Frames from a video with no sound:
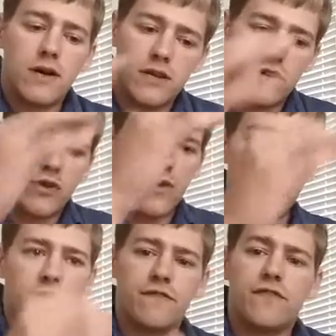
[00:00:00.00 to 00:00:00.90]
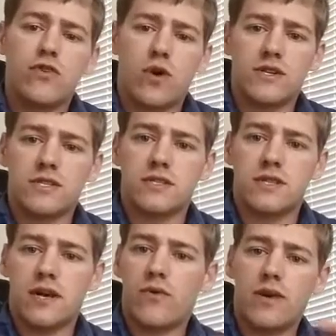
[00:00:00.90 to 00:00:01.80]
write down a few questions
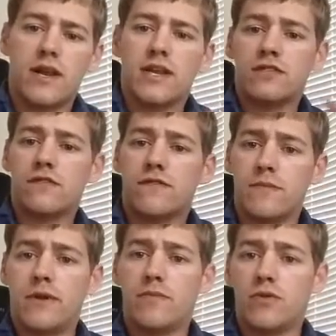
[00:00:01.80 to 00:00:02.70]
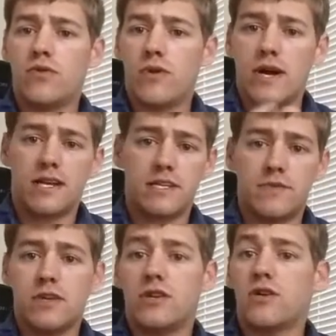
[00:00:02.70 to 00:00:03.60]
that I wanted to answer from people who were asking
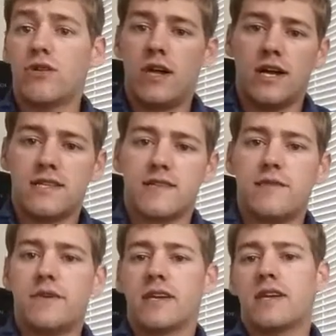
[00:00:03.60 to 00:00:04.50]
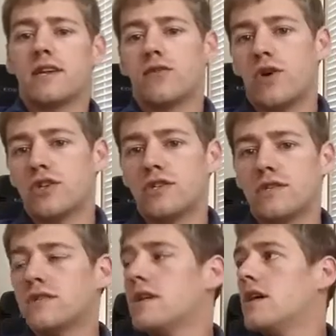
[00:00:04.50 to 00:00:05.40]
me, you know, clients that have been getting
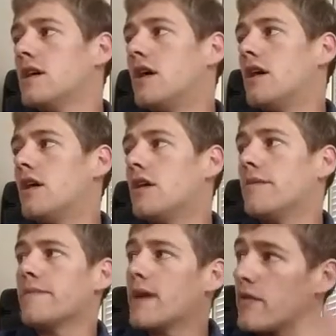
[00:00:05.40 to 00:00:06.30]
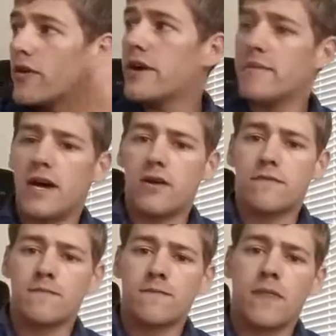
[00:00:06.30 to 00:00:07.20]
questions. Write them
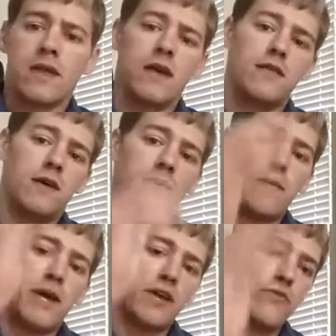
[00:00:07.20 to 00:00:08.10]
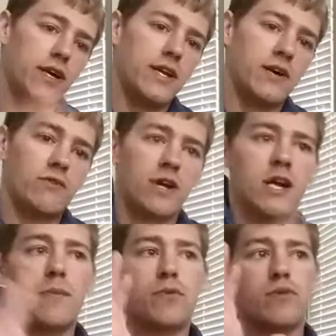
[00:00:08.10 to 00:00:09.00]
down, and then maybe I can write down a
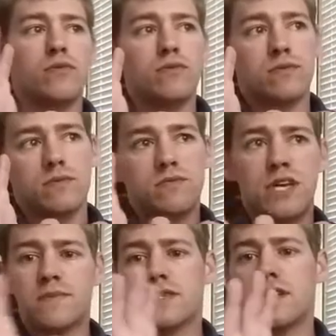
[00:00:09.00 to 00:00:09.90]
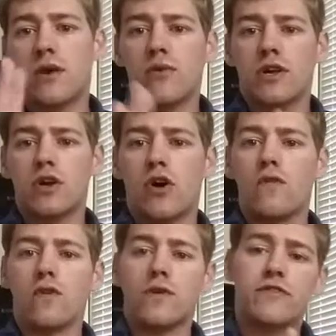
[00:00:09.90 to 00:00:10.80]
couple tips that I wanted to go
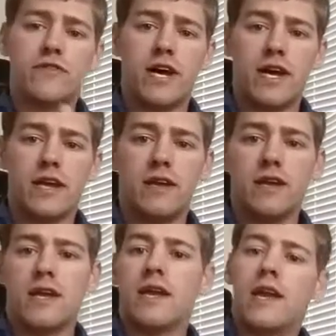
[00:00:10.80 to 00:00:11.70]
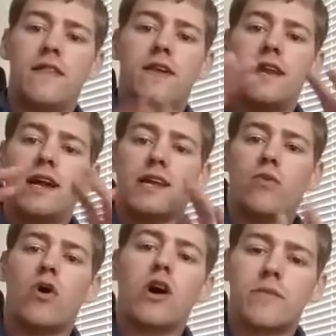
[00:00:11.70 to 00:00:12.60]
over with your diet, and then I
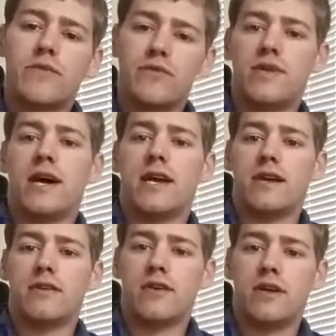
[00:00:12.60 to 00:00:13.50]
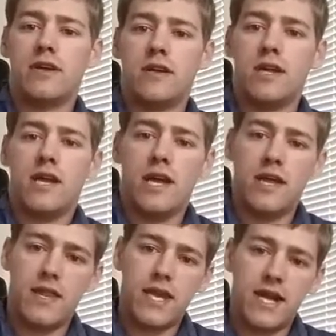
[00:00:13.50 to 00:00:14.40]
can walk them through diet, okay?
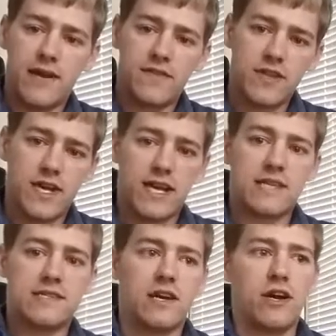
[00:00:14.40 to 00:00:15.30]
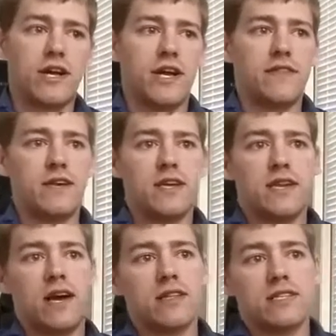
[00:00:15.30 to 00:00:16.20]
And then after that I can say, all right, and then
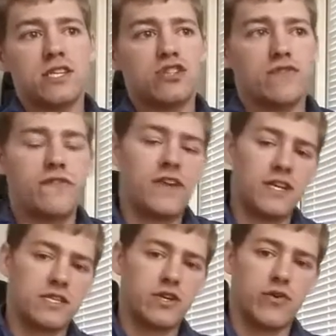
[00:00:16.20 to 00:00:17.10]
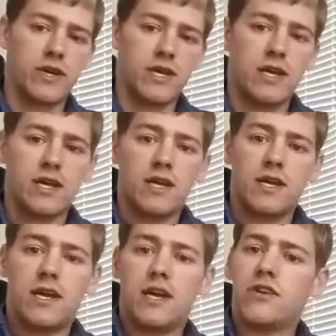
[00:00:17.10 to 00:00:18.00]
now let's get your fitness going
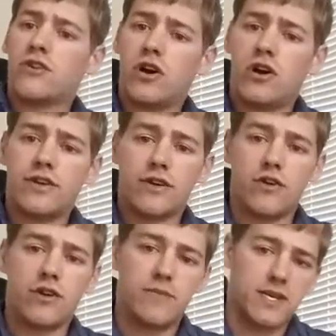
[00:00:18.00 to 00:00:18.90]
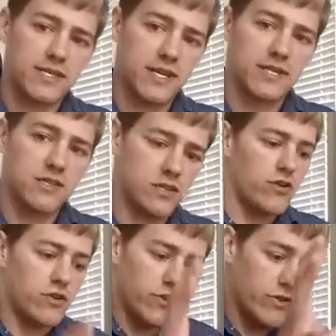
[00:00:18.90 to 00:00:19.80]
and your cardio going, because that's,
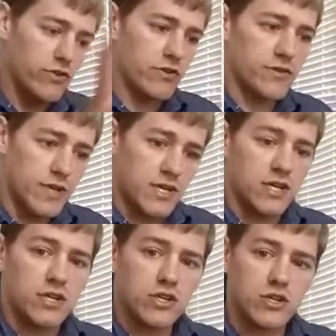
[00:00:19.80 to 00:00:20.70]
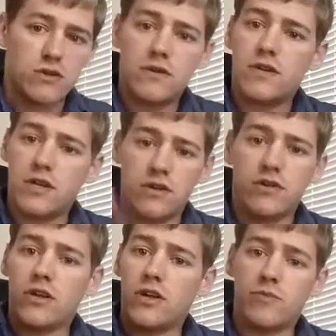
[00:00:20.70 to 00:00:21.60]

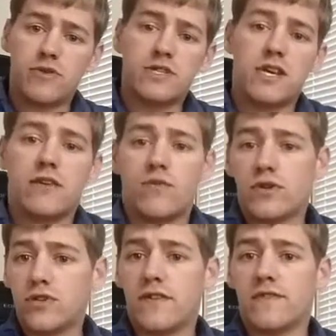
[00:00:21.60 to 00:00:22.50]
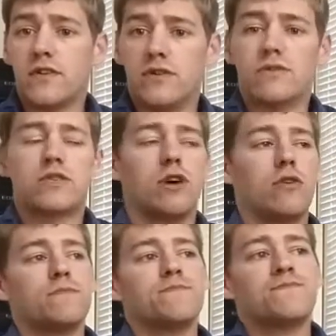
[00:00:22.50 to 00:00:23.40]
your other percent of what you have to do. So